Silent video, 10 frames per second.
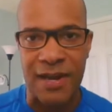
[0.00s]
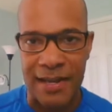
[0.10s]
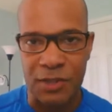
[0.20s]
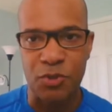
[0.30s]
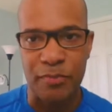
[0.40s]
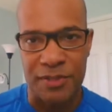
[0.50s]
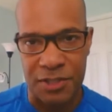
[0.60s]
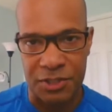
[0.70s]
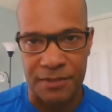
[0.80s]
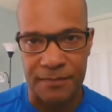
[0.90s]
financial
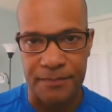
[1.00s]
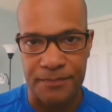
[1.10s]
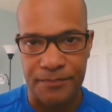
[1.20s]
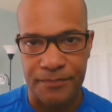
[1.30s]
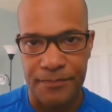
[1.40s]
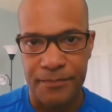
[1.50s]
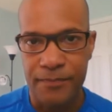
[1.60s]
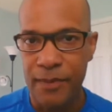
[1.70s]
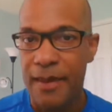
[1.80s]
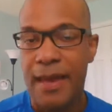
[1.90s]
position.
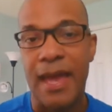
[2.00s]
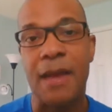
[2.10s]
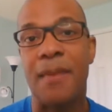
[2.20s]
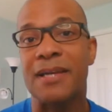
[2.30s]
Am